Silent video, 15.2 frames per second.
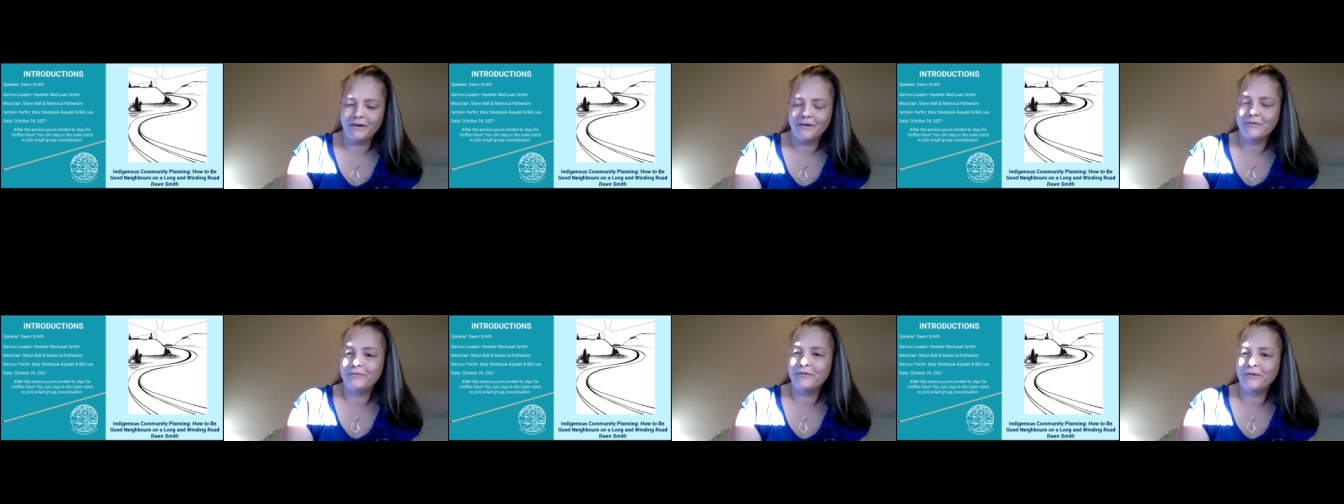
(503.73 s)

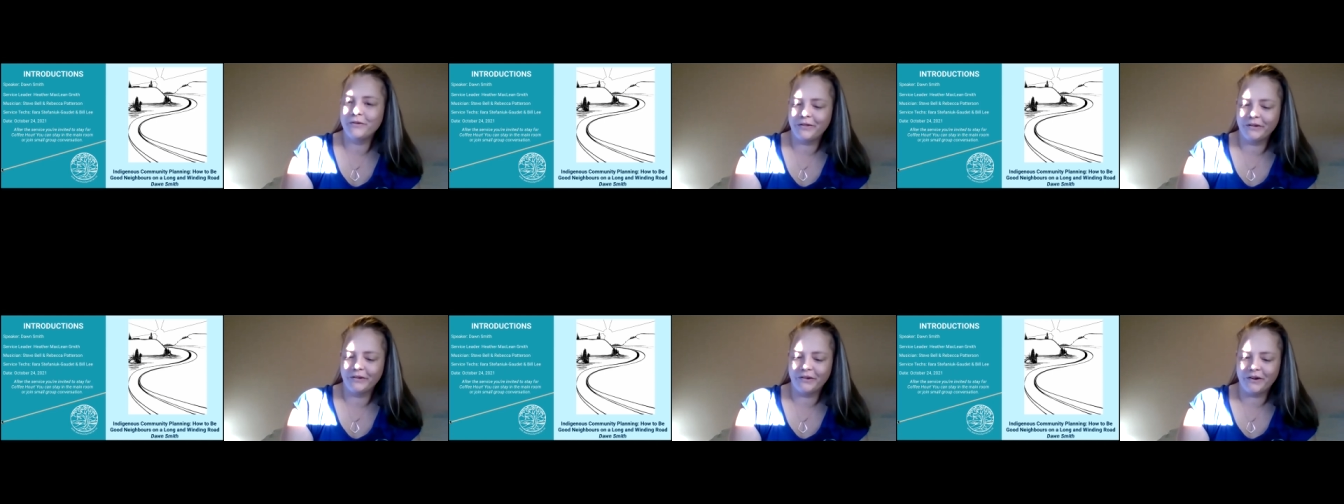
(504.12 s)
fold
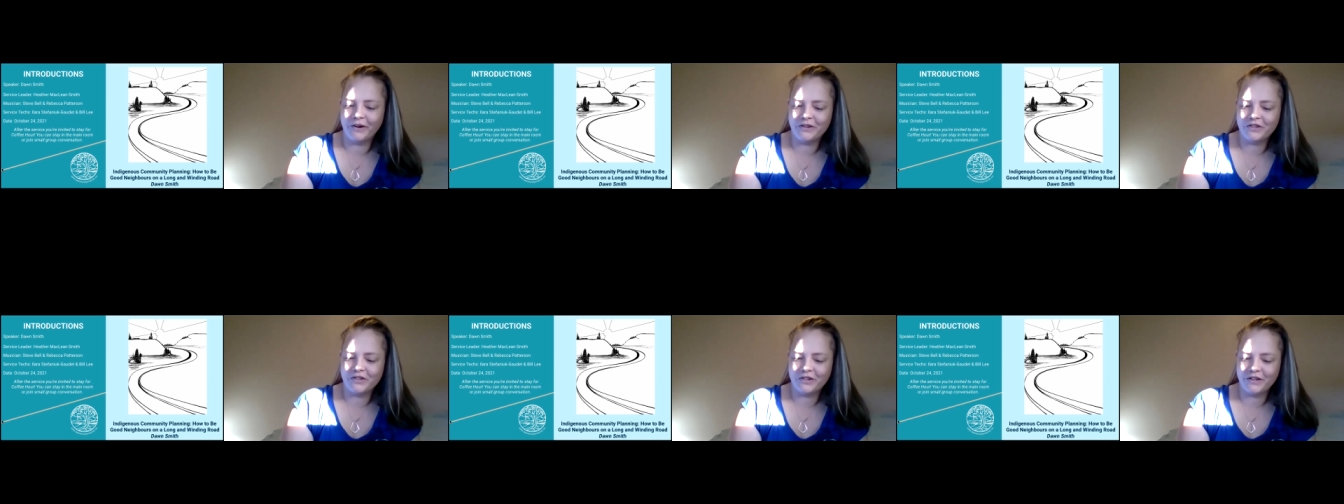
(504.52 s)
the
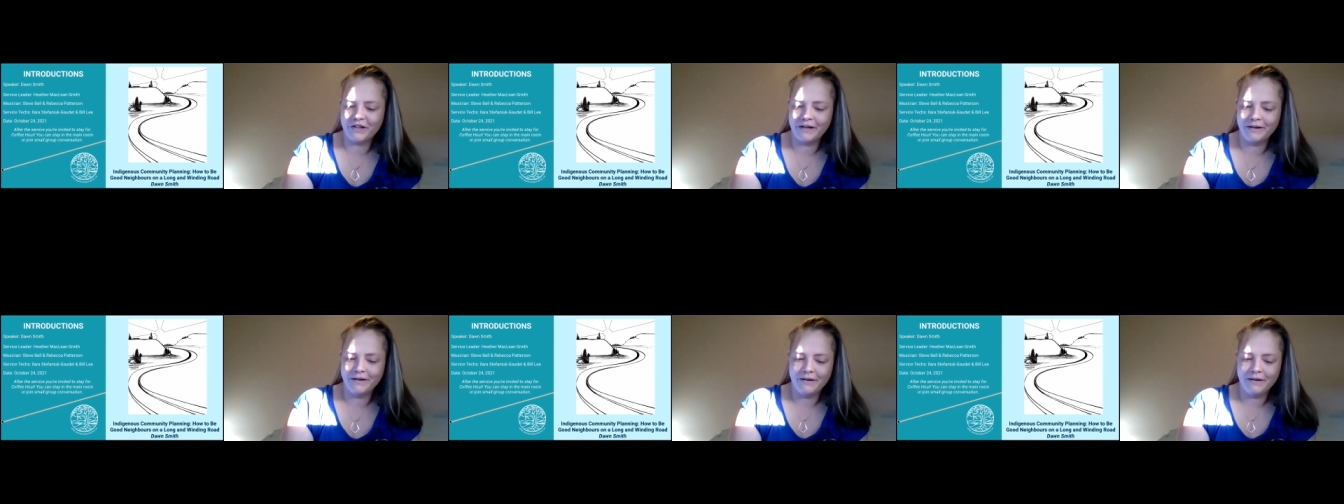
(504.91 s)

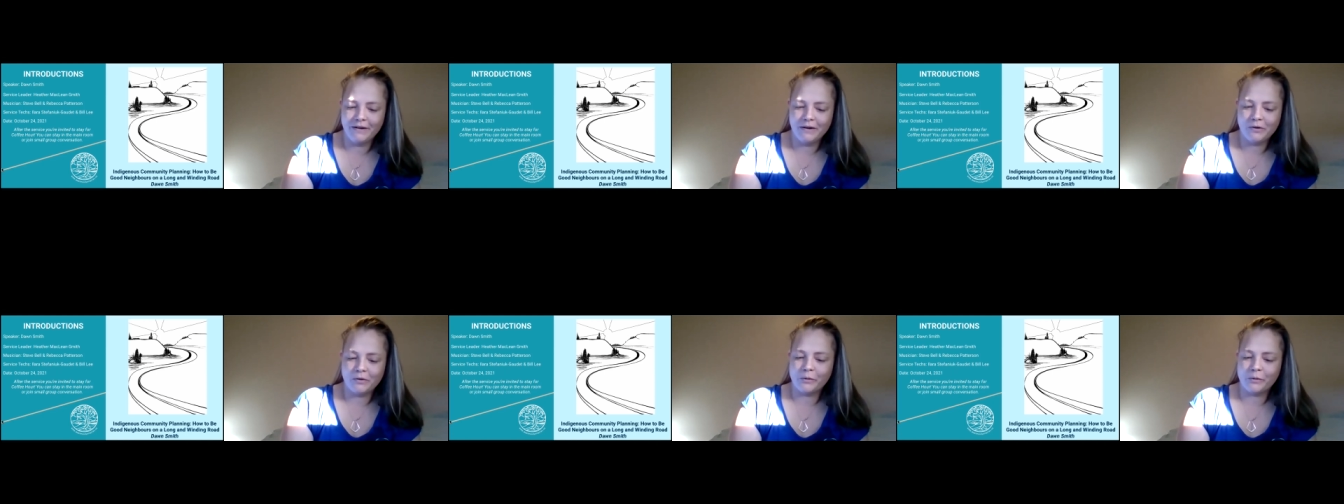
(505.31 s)
laundry,
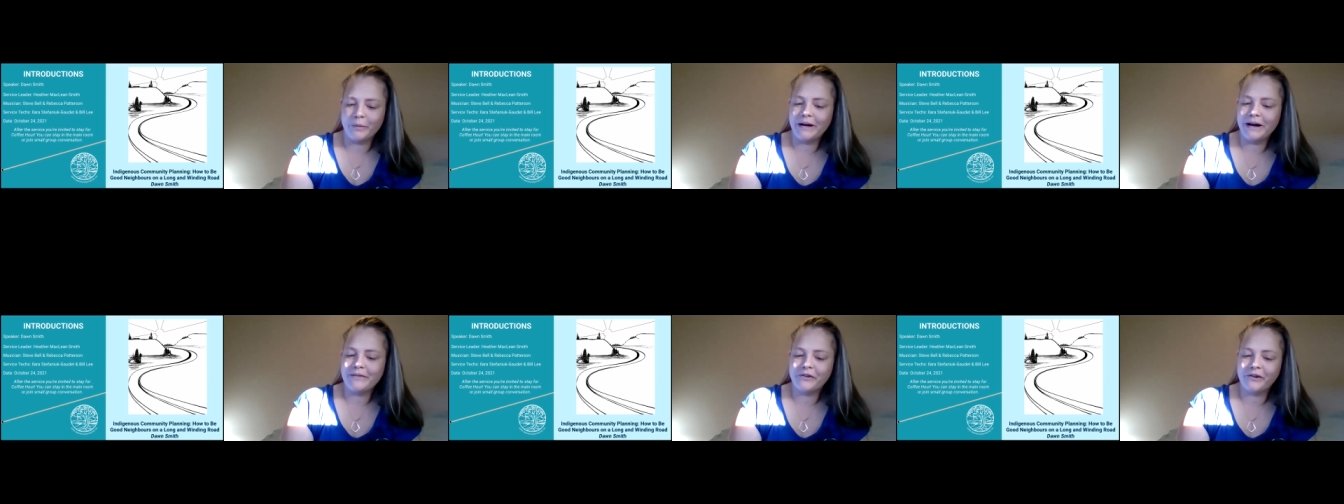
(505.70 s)
or
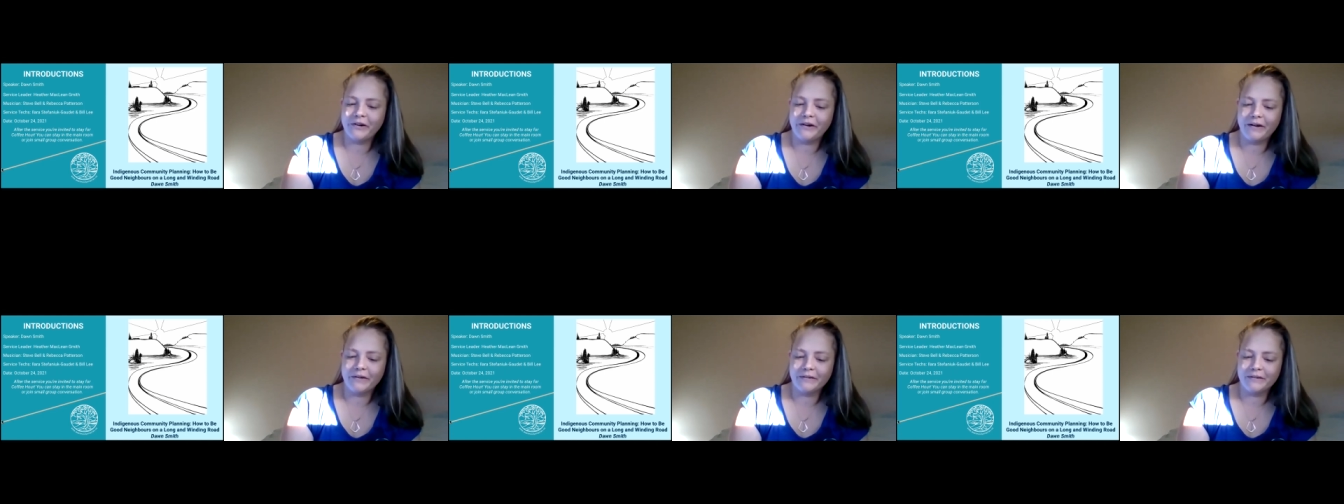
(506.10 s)
whatever
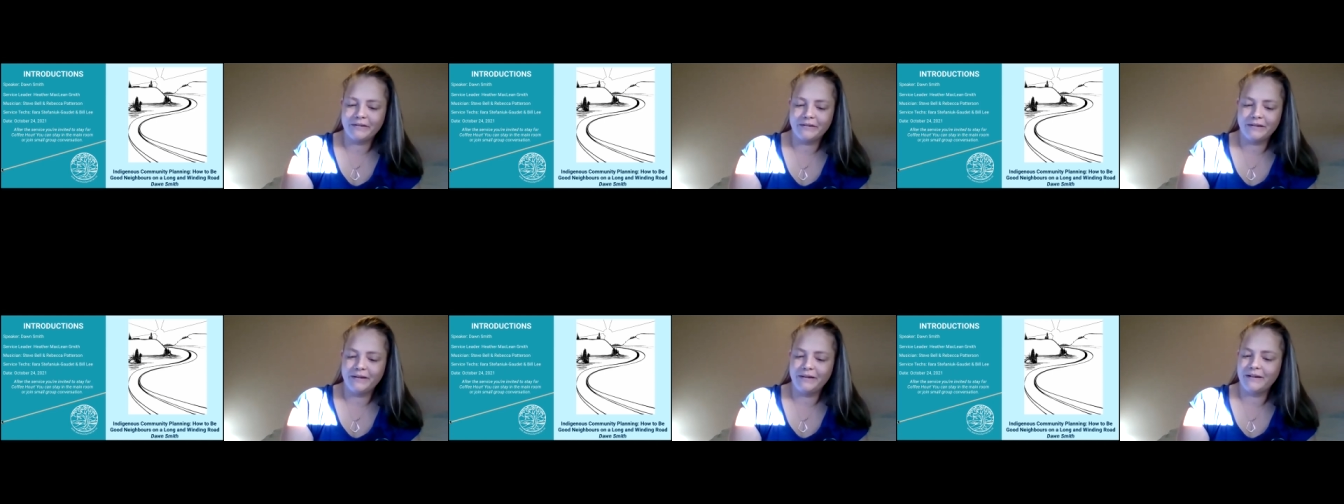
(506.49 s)
else
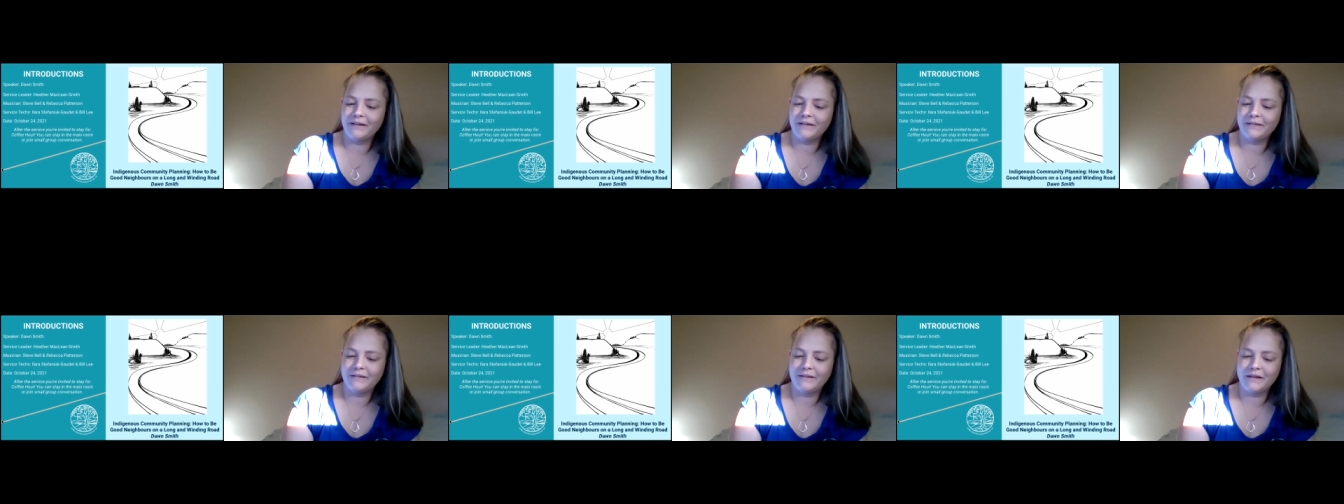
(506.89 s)
it
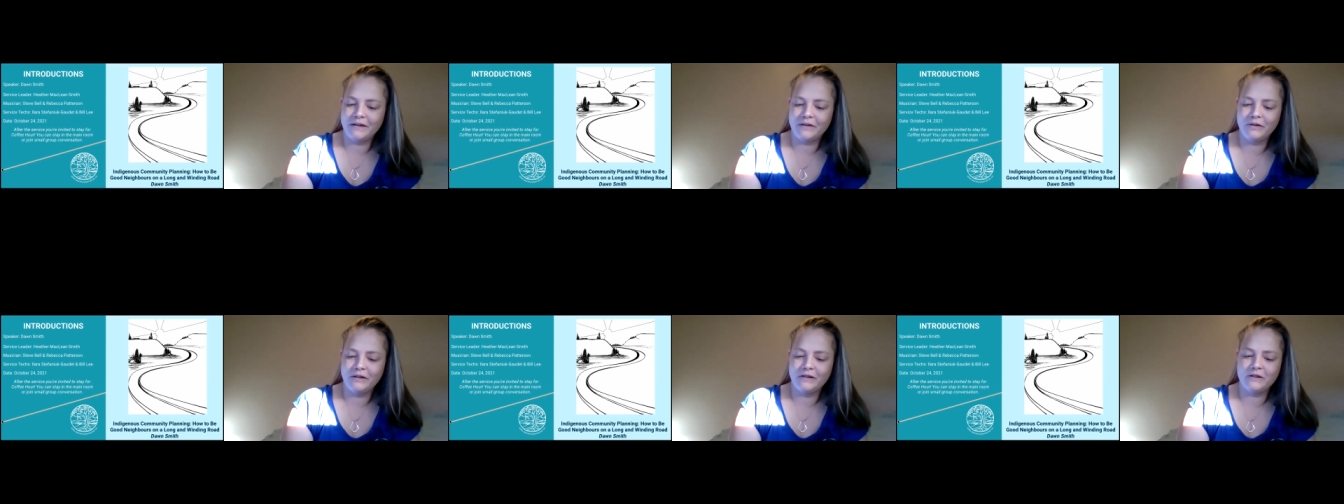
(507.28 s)
is that
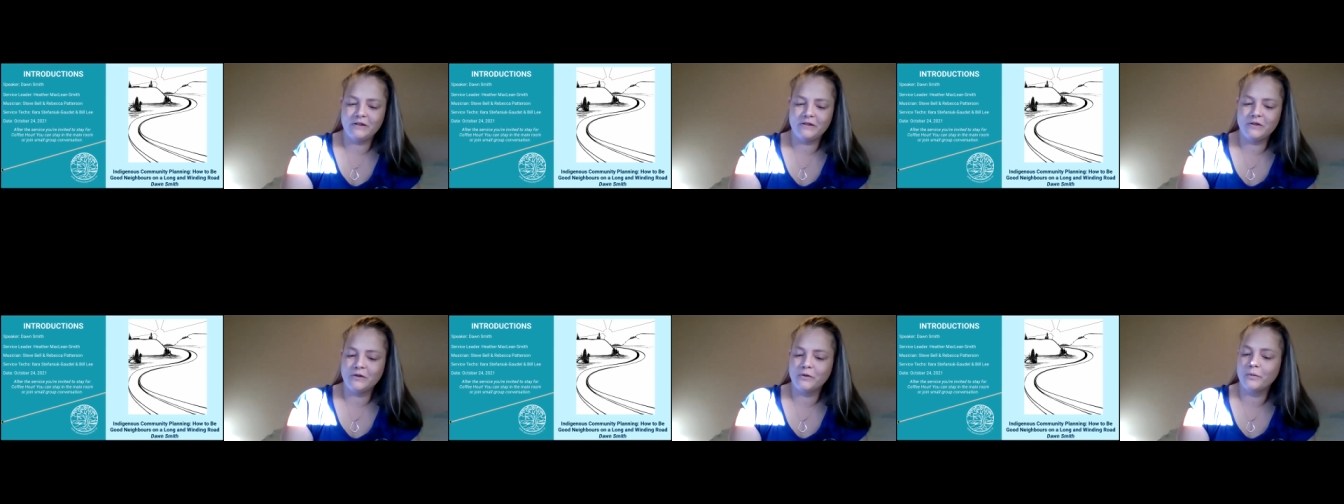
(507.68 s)
you need to
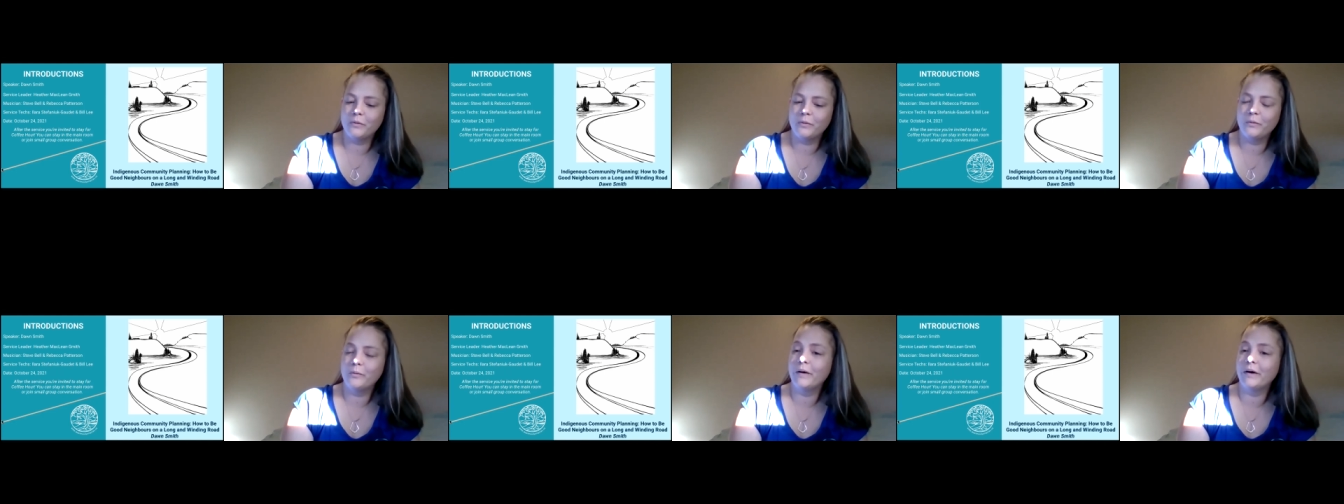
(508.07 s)
do
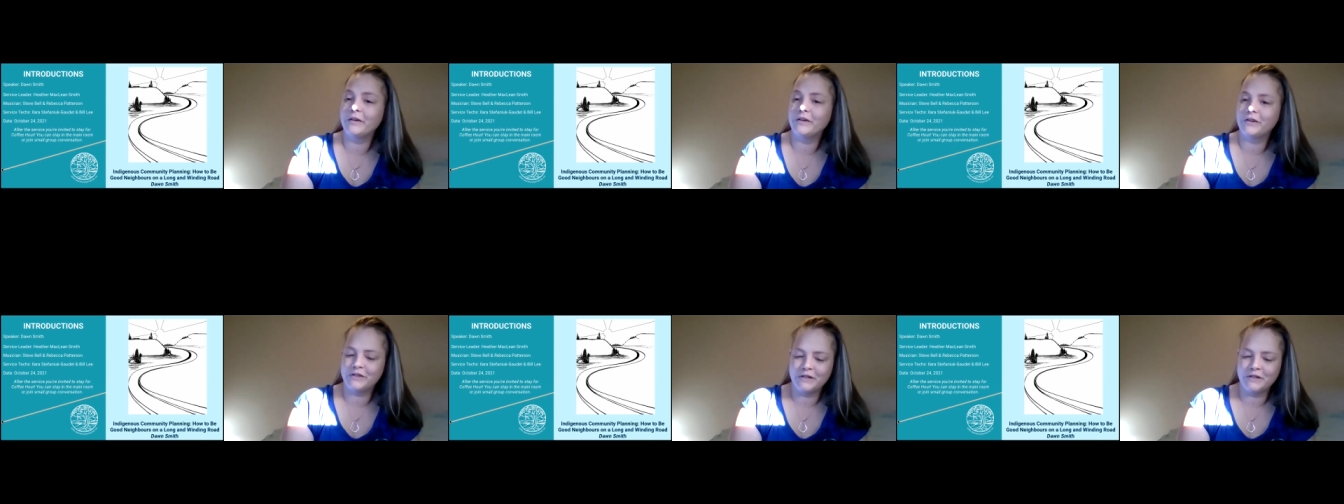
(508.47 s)
while
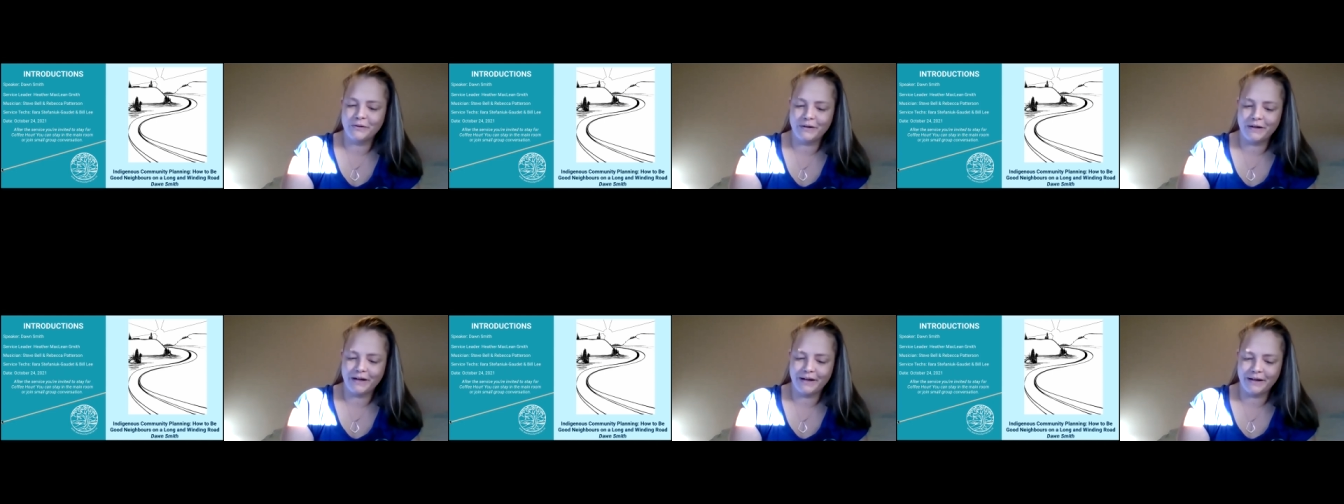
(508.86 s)
you're
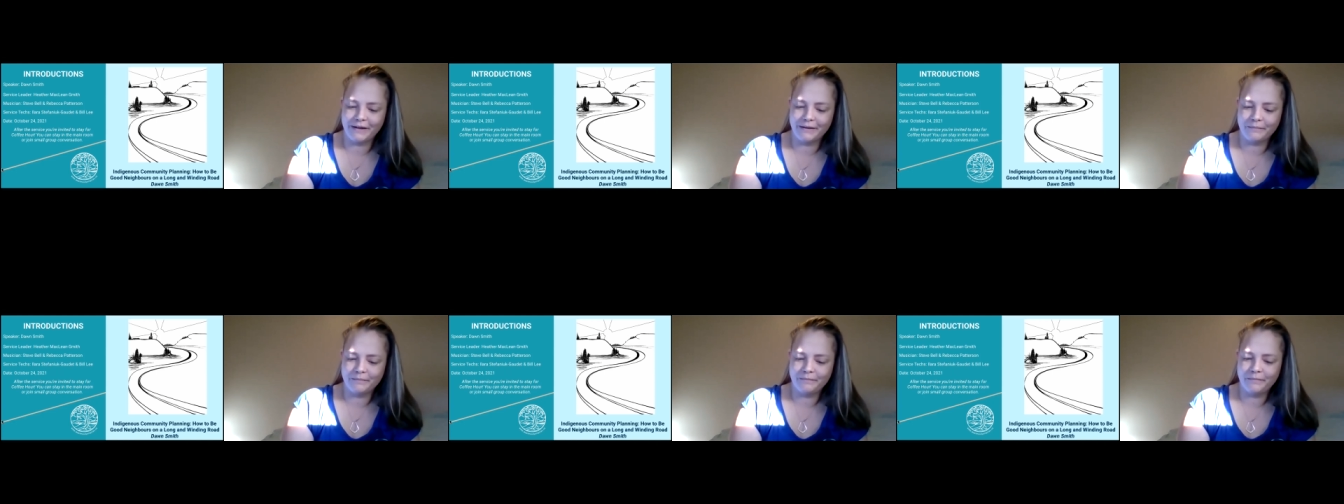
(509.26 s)
tuning
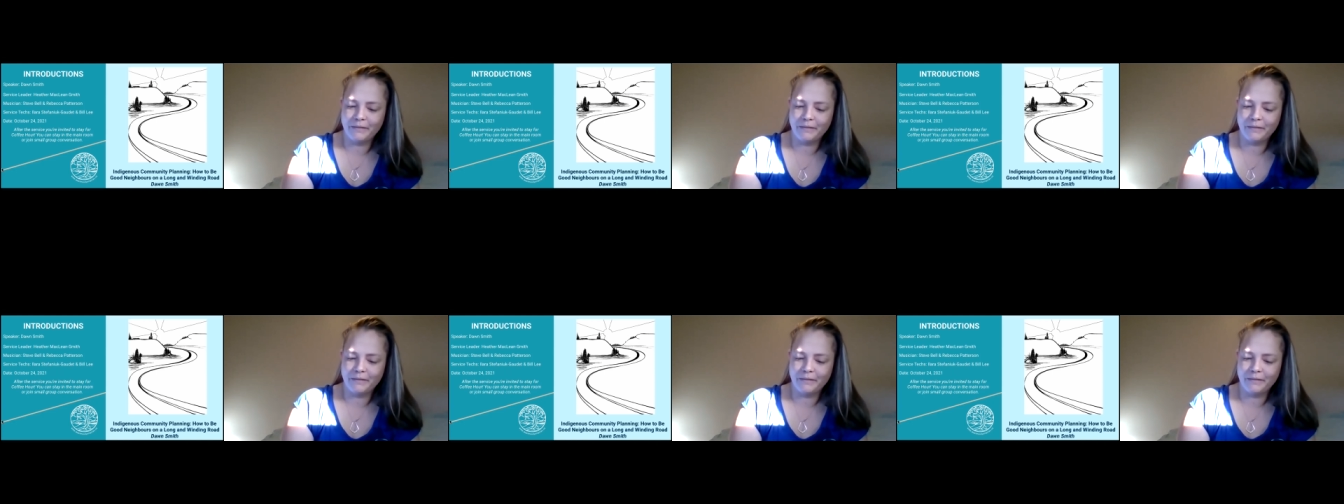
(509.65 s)
in.